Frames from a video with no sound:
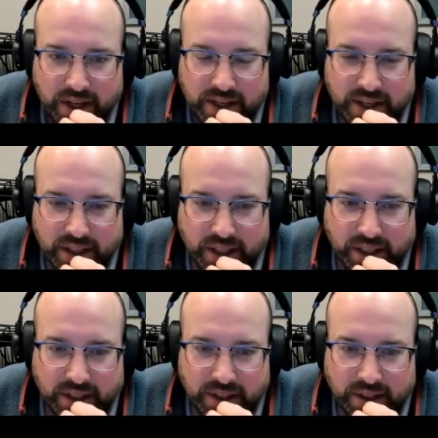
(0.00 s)
And
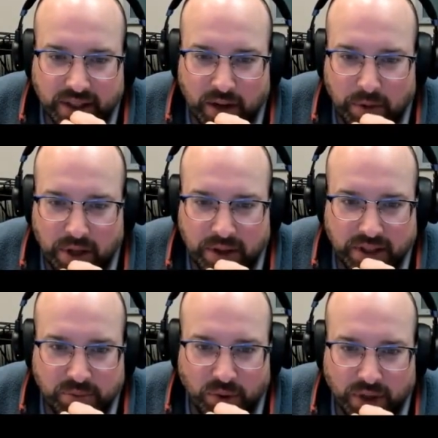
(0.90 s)
then a couple other things
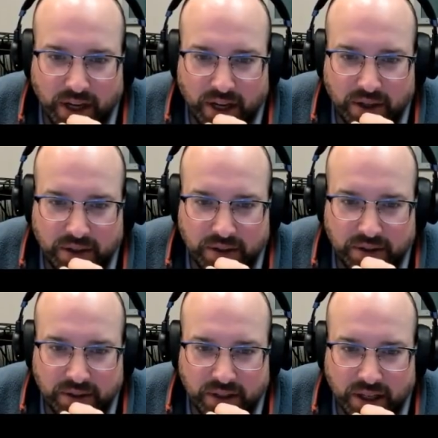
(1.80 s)
to point out.
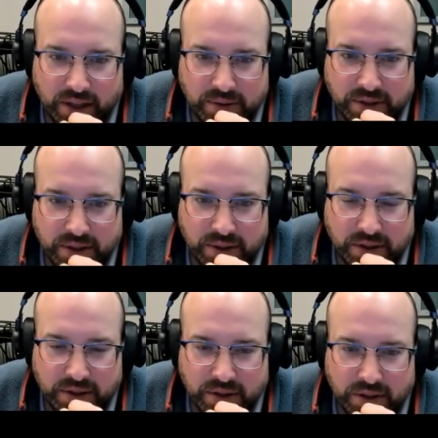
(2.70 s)
So
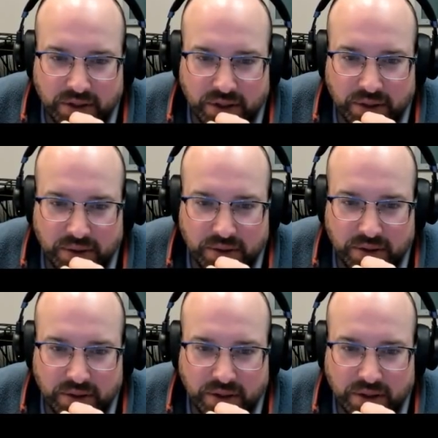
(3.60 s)
it shows